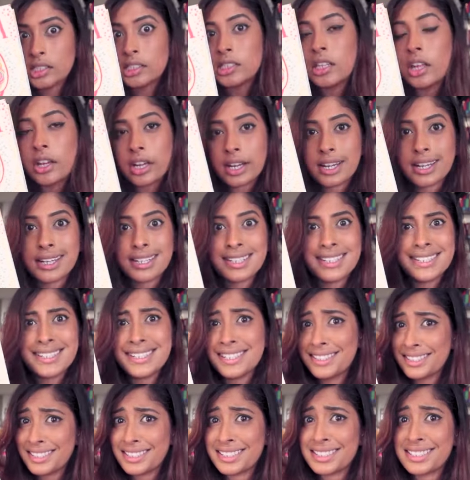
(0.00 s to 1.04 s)
look at it.
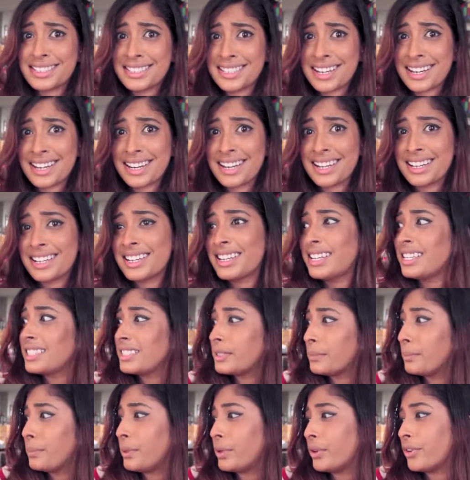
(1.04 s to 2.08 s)
Isn't it stunning? It's
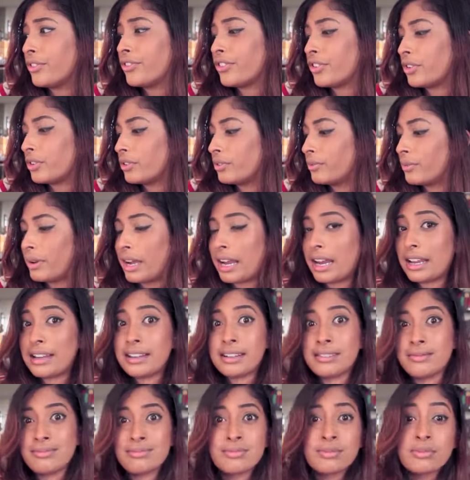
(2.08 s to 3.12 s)
beautiful.
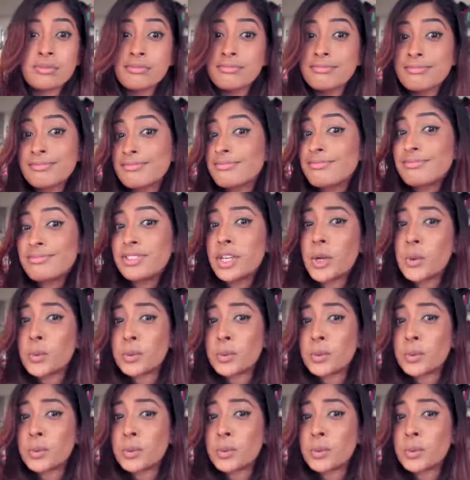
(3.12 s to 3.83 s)
No